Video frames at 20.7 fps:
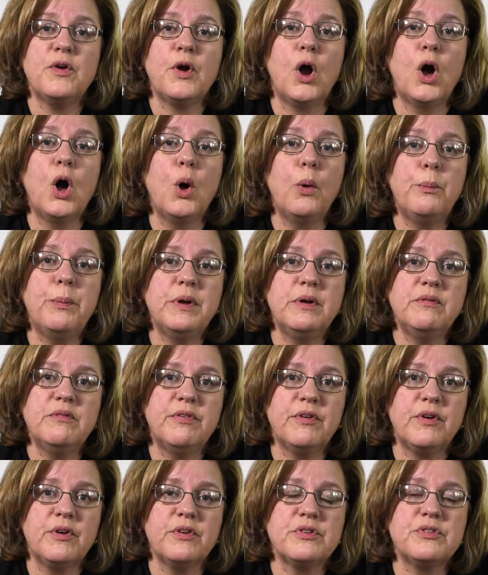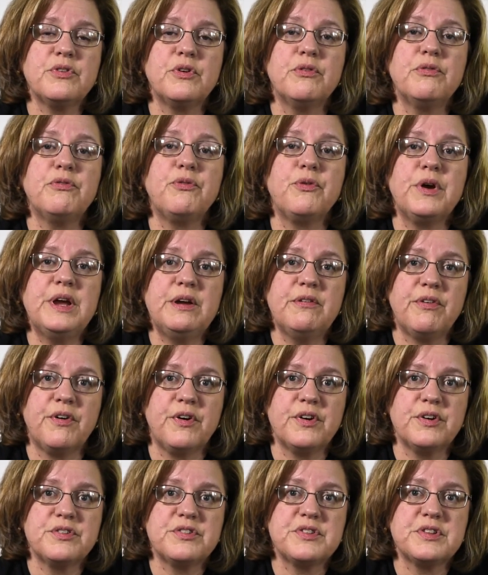they're open verse or free
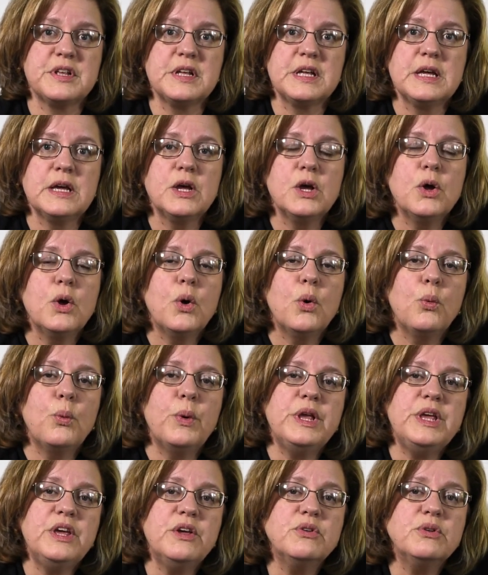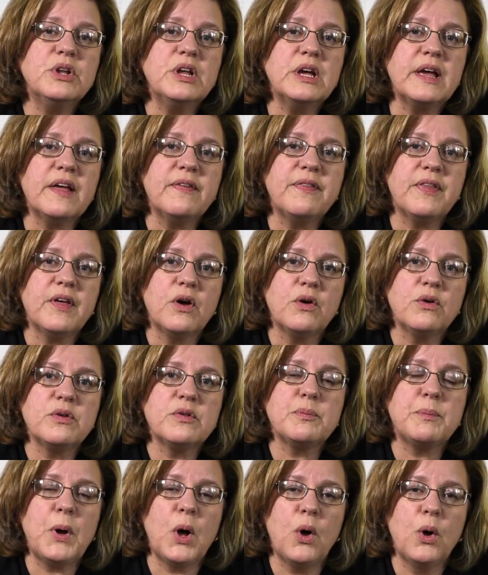verse. When you look at
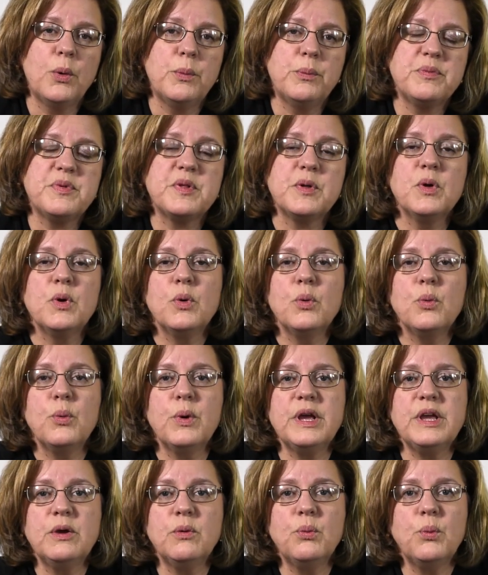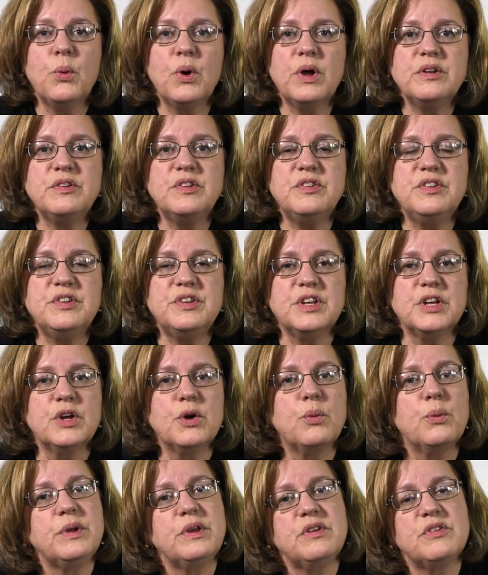those poems, what you want to
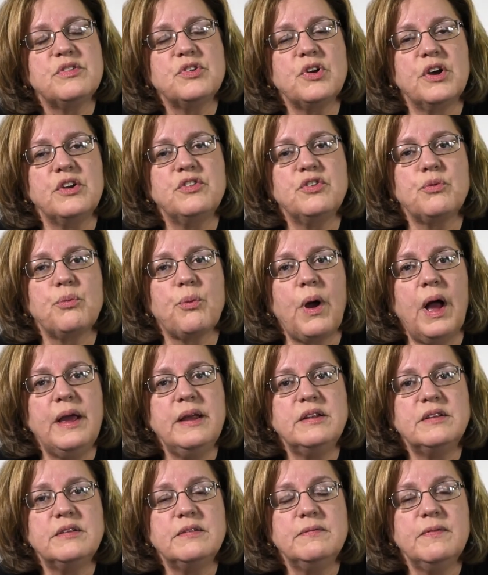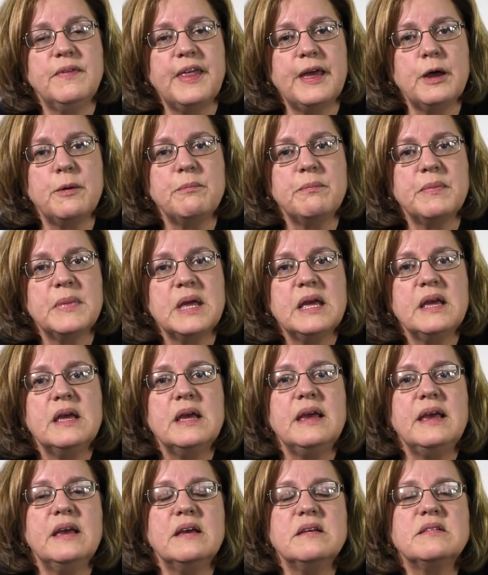do when you start to write them
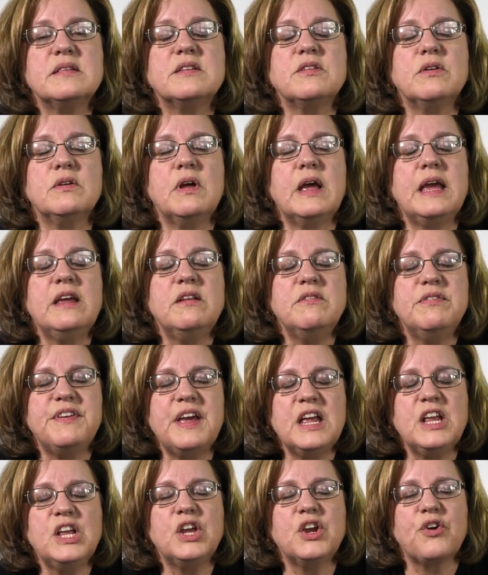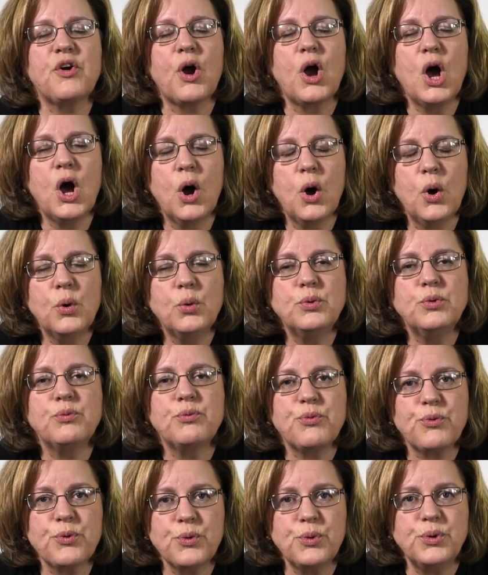is to invent your own
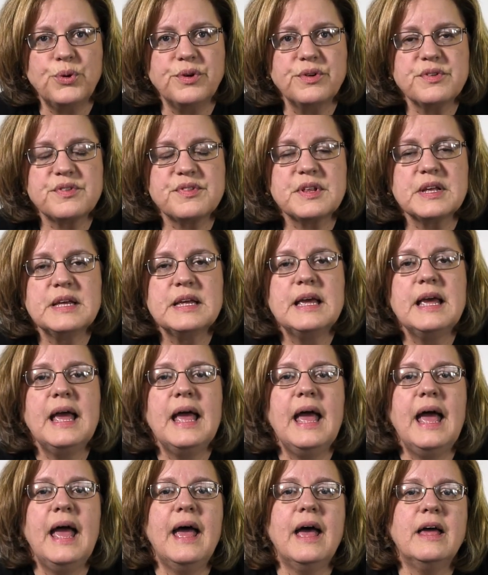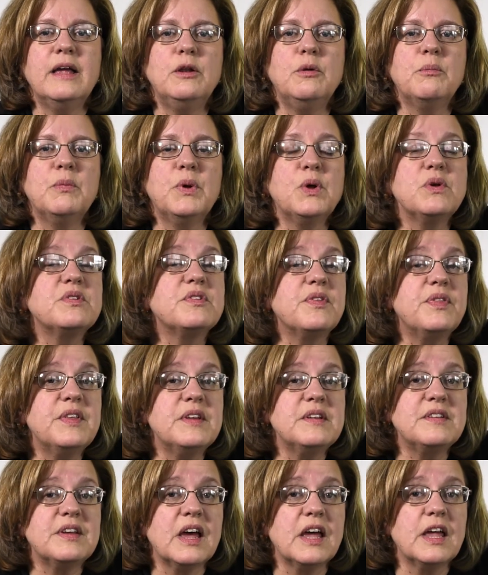rules. And most of
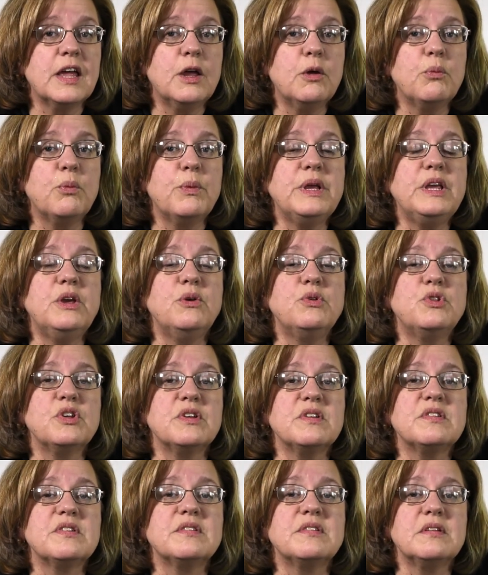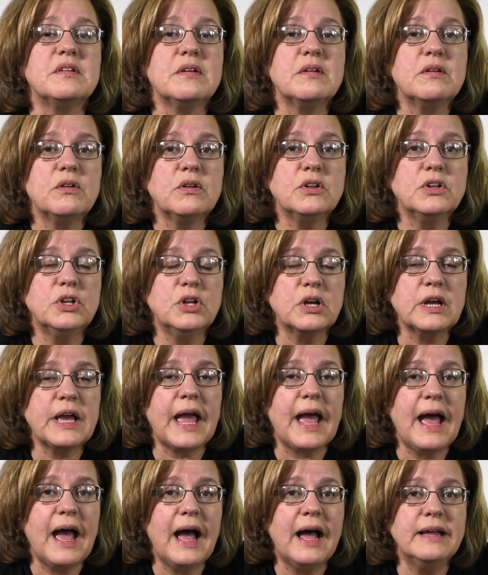the time, when you just look
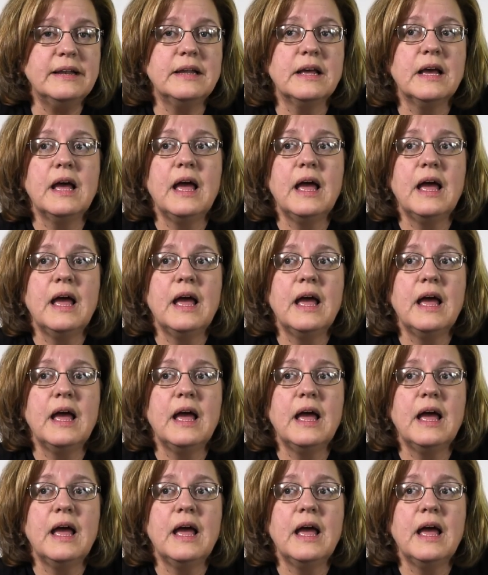at